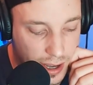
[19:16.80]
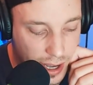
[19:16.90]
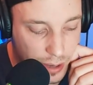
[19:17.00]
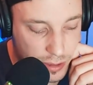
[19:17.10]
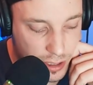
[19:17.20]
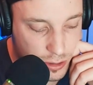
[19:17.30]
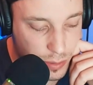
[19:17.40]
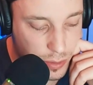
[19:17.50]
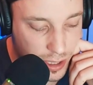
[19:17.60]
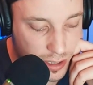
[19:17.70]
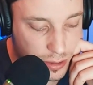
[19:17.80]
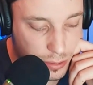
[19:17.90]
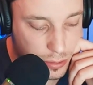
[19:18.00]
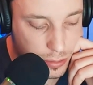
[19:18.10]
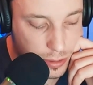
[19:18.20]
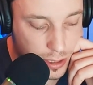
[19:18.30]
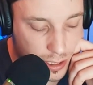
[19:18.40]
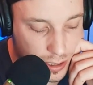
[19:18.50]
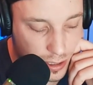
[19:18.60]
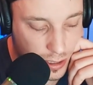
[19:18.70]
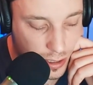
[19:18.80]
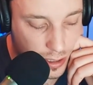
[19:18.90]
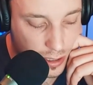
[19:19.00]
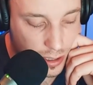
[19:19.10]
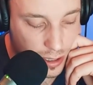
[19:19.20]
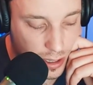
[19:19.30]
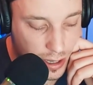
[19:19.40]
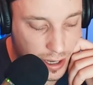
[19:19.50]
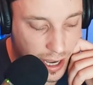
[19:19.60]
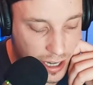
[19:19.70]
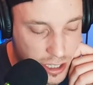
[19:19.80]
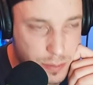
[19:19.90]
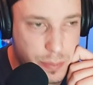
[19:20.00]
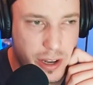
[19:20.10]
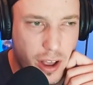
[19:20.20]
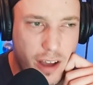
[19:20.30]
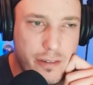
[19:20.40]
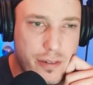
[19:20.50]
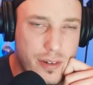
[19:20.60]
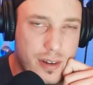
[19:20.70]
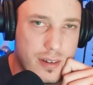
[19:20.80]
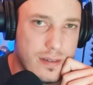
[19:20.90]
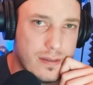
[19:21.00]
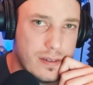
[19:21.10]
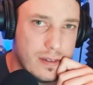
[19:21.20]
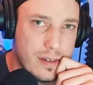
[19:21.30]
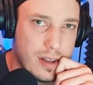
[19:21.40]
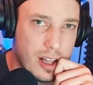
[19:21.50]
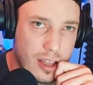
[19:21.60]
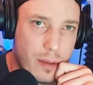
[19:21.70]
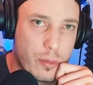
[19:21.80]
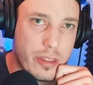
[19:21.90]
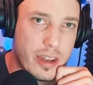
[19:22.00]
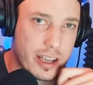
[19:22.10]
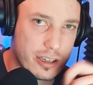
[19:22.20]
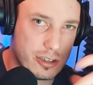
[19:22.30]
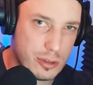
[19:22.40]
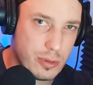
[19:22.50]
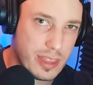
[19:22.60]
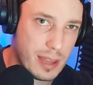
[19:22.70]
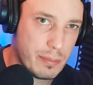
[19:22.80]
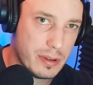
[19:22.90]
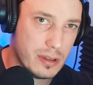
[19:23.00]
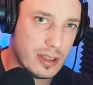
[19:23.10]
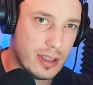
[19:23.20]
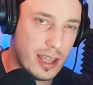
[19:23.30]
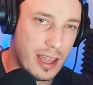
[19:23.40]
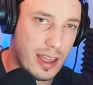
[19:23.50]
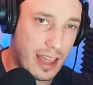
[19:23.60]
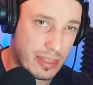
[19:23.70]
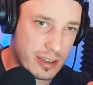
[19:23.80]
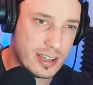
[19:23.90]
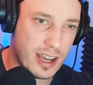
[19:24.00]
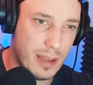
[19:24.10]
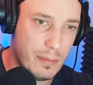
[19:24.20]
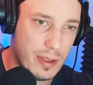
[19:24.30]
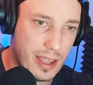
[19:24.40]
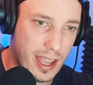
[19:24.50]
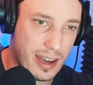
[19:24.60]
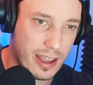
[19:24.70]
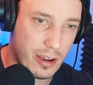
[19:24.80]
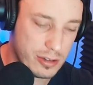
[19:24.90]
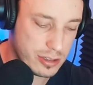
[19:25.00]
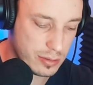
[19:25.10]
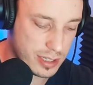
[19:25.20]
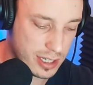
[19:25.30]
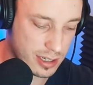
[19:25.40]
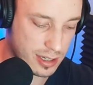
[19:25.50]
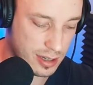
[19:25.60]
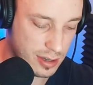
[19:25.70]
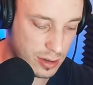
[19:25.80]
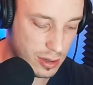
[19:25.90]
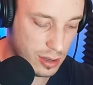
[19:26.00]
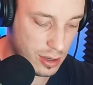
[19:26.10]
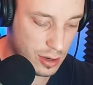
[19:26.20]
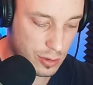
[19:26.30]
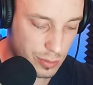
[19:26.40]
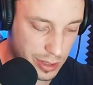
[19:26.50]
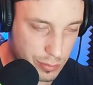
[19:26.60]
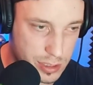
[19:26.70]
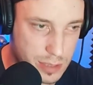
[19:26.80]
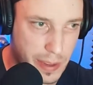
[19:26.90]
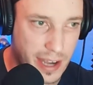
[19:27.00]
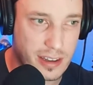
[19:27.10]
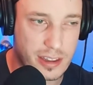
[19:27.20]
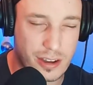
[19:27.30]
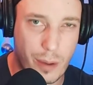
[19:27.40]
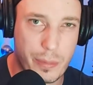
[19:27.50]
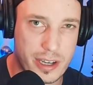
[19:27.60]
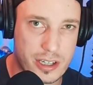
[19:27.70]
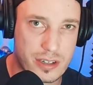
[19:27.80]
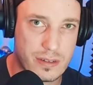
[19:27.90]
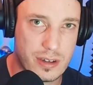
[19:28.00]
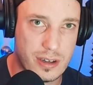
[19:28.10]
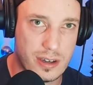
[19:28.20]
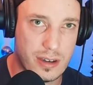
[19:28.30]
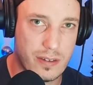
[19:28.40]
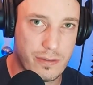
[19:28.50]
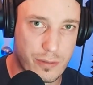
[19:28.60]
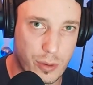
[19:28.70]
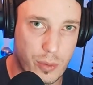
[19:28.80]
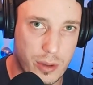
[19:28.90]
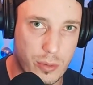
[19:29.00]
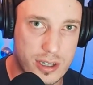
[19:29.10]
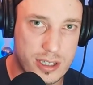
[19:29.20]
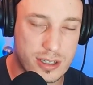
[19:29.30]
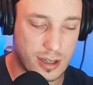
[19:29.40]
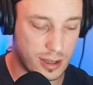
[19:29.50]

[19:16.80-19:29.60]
I would attribute it to I just bit off a lot more than I could chew with that build at the time, and I also didn't really respect the competition for what it was.